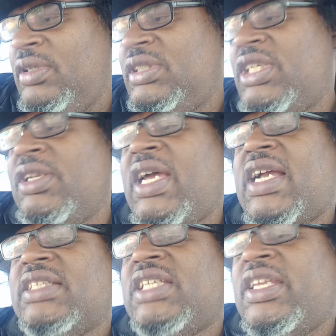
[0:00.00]
So like
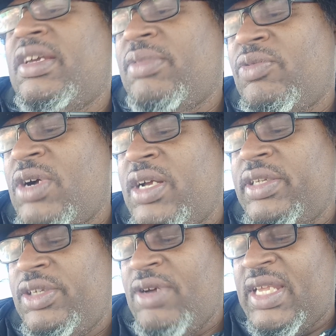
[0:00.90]
I said, number
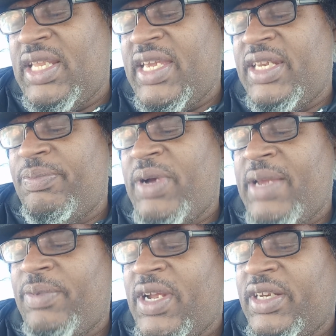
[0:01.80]
one, you ain't laying the
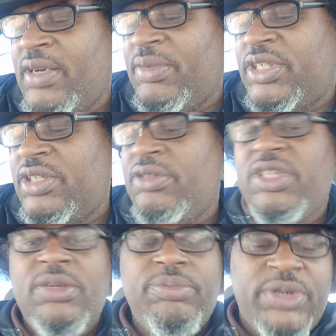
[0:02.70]
pipe right. Number two,
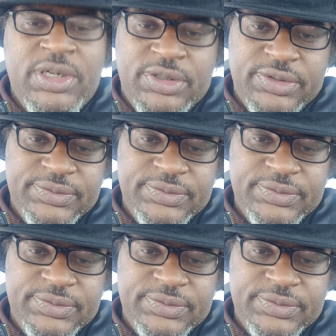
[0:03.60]
you're broke.